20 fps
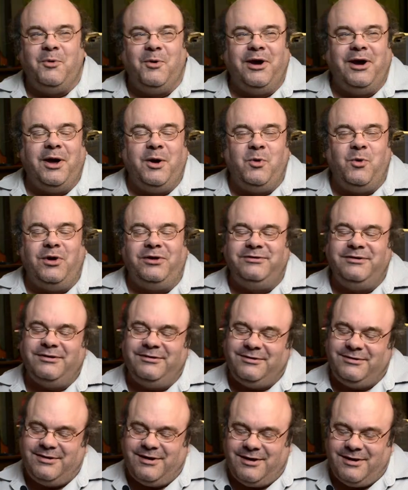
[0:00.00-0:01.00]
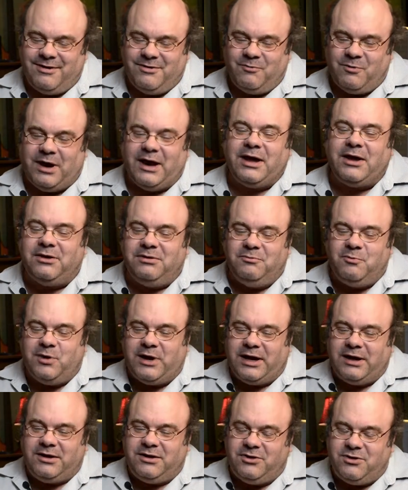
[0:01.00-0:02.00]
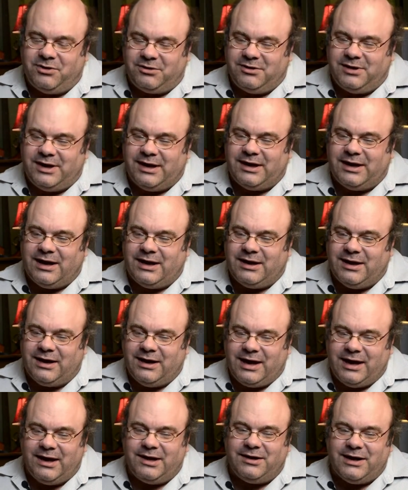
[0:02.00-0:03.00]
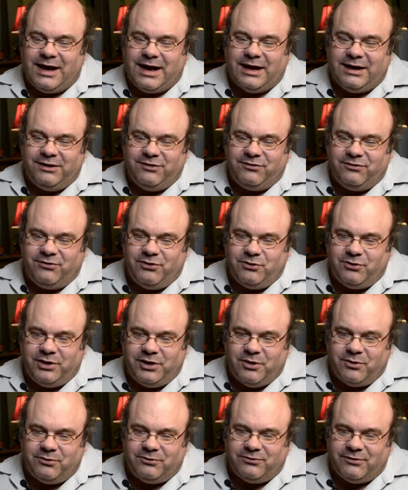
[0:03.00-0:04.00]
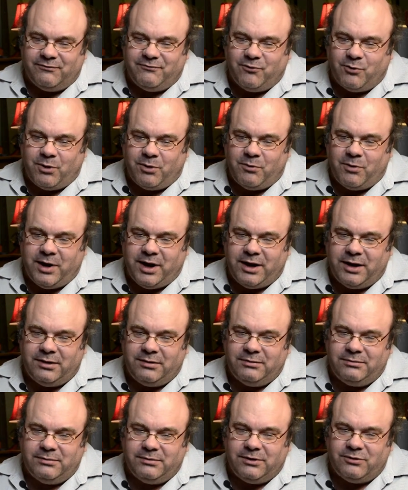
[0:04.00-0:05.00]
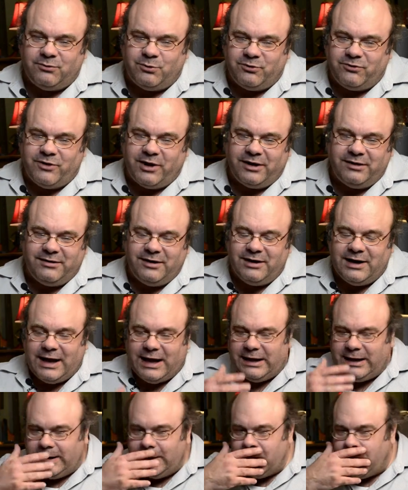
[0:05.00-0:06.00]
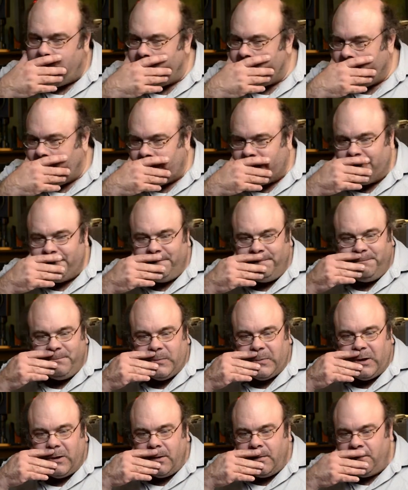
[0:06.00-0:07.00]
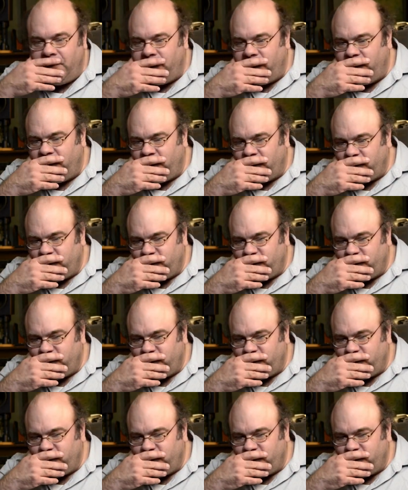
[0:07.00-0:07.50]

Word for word: when I wasn't uh, when I when I couldn't get in, into any studios in Fort Wayne, this was 1989. Um,